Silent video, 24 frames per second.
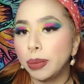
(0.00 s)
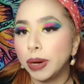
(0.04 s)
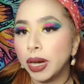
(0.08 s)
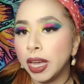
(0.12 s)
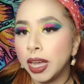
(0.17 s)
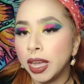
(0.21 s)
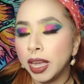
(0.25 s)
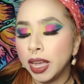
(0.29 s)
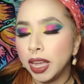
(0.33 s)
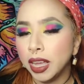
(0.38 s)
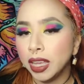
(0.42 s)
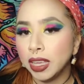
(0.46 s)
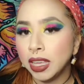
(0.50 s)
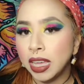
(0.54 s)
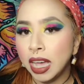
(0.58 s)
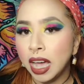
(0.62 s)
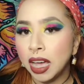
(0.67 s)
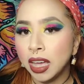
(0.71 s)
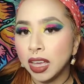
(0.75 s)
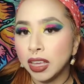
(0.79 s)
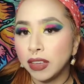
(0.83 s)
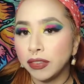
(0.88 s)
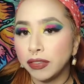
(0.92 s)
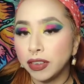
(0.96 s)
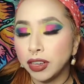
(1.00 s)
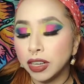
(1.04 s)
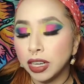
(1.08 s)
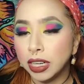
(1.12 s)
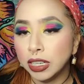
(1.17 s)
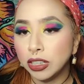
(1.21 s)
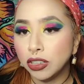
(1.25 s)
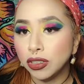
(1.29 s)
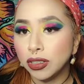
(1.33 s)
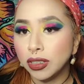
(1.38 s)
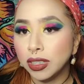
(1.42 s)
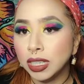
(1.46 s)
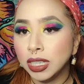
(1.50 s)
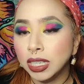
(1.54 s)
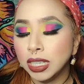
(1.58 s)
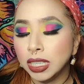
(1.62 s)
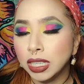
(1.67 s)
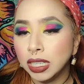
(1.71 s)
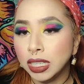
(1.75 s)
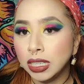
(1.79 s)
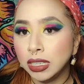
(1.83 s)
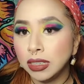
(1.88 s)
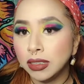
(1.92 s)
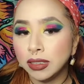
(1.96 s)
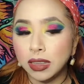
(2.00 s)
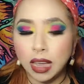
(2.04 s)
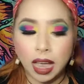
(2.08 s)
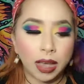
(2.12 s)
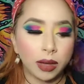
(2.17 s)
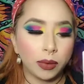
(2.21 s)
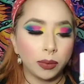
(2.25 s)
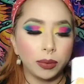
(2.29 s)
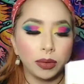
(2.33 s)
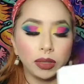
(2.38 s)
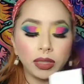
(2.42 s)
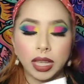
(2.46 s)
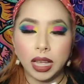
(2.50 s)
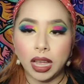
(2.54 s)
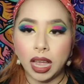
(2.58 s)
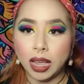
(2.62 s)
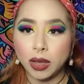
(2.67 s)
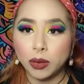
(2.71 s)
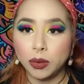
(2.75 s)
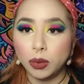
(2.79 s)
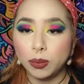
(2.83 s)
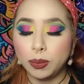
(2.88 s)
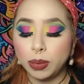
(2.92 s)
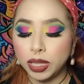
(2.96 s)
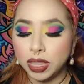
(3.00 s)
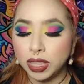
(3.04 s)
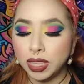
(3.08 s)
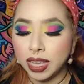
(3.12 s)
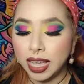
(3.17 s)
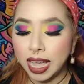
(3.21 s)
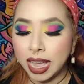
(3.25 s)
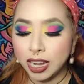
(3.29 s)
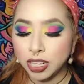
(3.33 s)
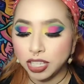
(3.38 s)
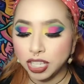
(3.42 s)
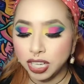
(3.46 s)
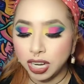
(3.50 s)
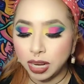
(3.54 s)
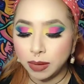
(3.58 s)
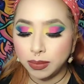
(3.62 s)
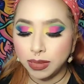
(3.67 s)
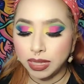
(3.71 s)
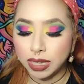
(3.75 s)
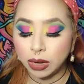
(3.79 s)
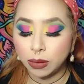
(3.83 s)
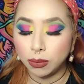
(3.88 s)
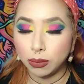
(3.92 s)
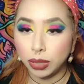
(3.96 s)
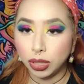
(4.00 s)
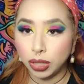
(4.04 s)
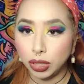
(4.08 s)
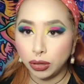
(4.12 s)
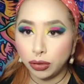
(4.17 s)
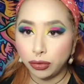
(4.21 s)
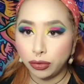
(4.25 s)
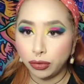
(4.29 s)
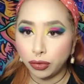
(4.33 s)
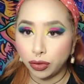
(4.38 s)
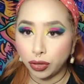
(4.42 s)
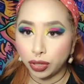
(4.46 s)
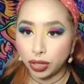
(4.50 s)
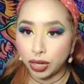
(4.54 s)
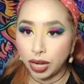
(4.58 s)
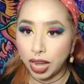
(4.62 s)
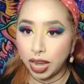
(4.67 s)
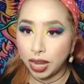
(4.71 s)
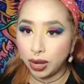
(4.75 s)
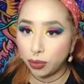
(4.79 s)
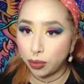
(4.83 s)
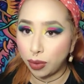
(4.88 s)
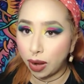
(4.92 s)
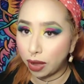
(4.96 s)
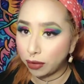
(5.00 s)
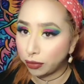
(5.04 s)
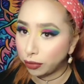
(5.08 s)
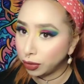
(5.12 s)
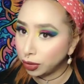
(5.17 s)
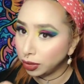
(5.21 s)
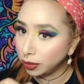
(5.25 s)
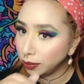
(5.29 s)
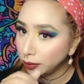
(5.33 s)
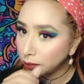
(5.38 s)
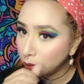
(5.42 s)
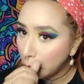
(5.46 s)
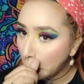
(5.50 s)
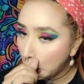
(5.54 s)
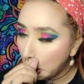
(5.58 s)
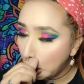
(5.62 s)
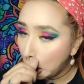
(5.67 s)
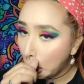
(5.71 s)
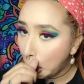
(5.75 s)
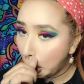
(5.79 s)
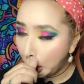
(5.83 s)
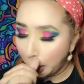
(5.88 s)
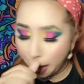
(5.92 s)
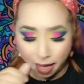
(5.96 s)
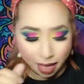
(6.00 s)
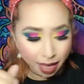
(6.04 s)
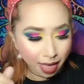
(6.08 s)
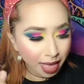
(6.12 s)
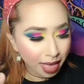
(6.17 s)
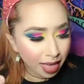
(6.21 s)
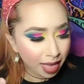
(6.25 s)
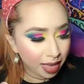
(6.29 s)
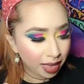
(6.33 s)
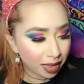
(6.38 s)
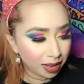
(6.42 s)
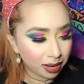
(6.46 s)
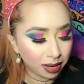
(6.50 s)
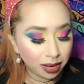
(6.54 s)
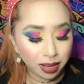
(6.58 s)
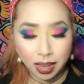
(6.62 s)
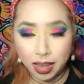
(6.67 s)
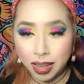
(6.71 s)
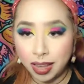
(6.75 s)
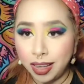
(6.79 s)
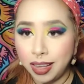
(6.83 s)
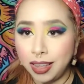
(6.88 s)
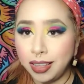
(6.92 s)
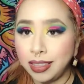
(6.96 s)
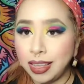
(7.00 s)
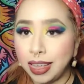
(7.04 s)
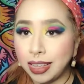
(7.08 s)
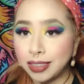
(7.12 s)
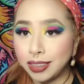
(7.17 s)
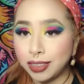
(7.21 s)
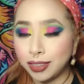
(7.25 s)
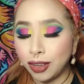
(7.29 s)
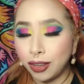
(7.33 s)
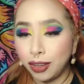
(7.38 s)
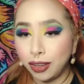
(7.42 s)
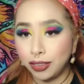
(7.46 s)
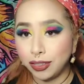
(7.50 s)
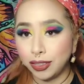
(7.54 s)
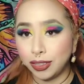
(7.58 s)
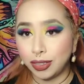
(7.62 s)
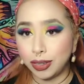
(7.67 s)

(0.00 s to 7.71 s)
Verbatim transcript: But yeah, if you're interested in these, I will I will put the cash app down below for a raffle. And uh, that's all.